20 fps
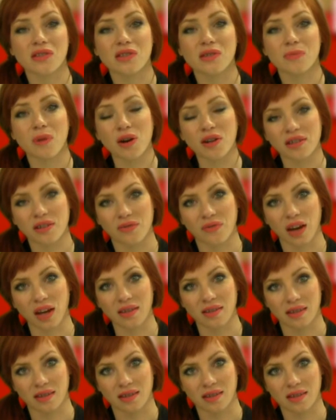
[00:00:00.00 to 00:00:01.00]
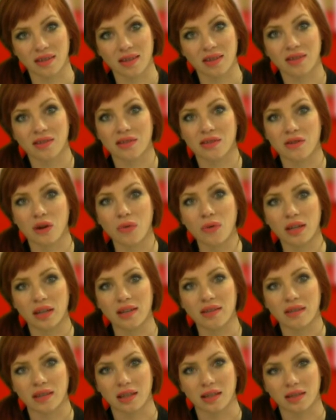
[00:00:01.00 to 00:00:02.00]
smart devices. It's so
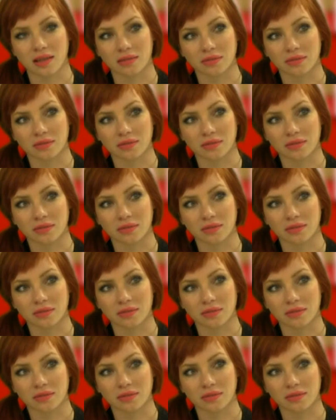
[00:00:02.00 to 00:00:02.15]
easy.